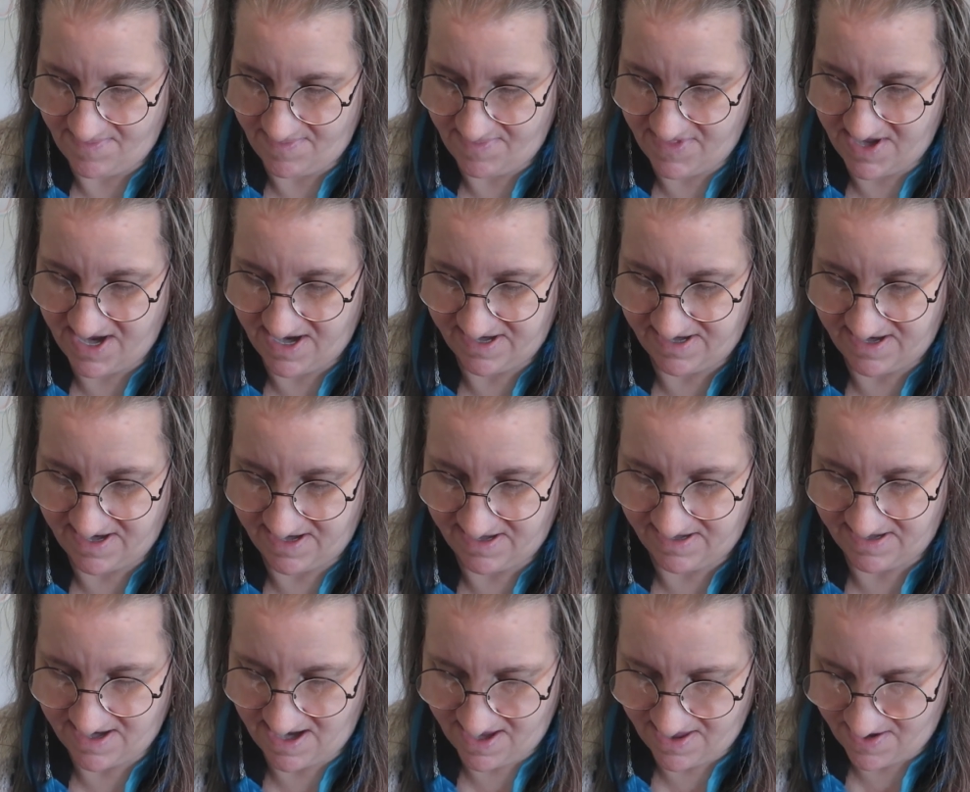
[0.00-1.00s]
this
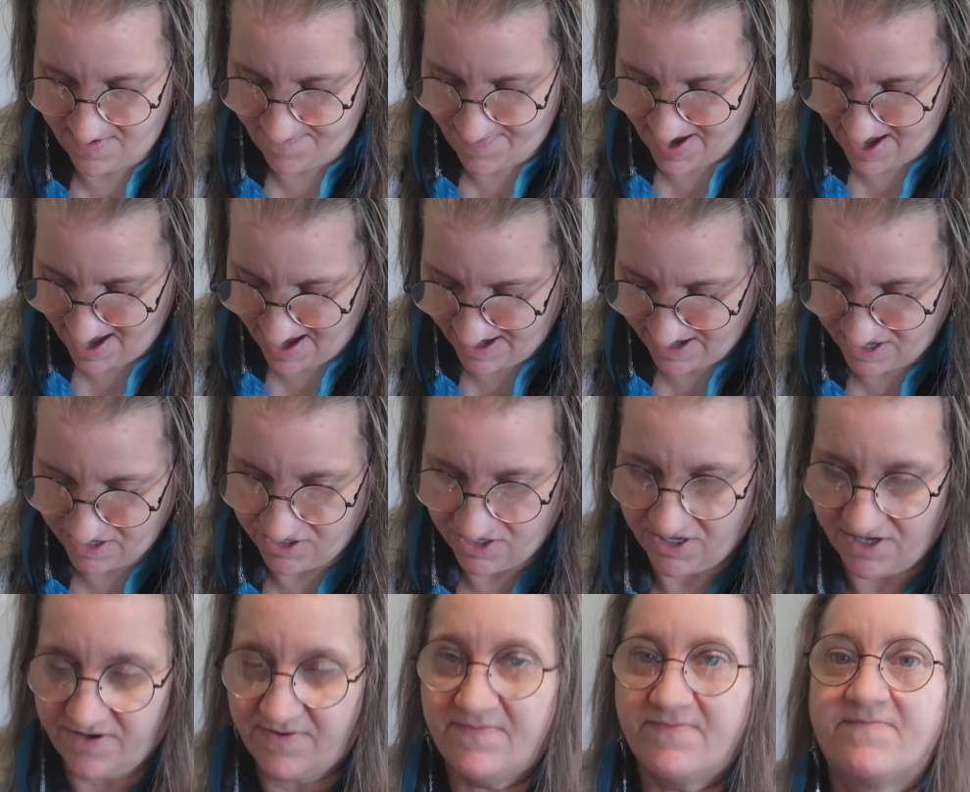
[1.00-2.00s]
inside the
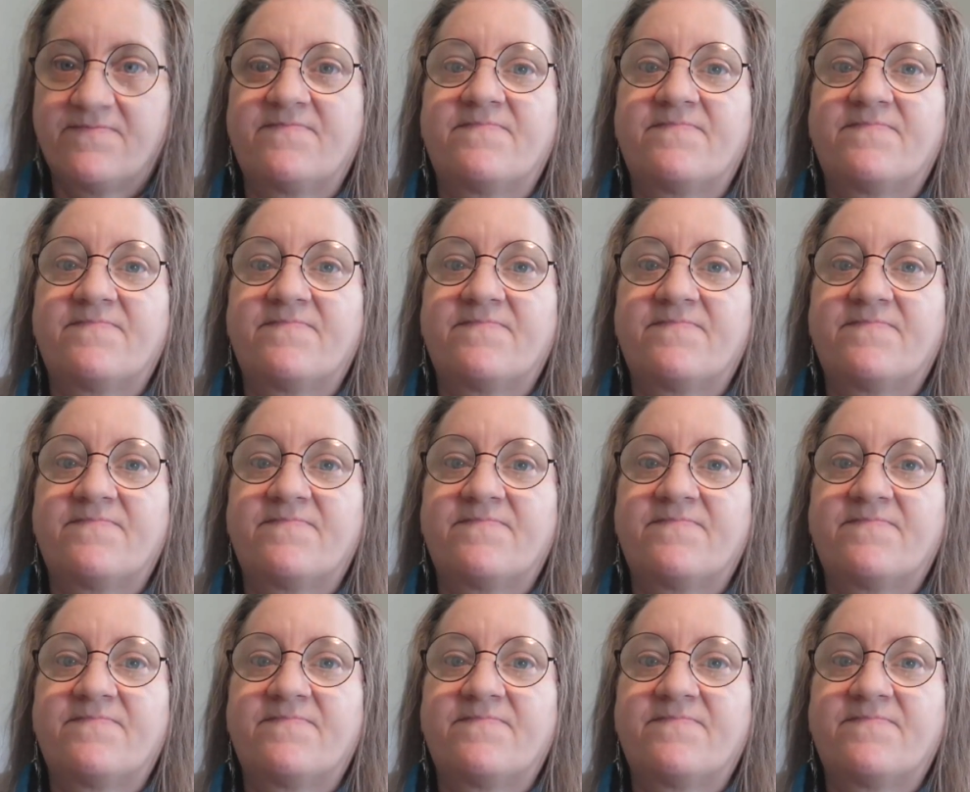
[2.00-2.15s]
packaging.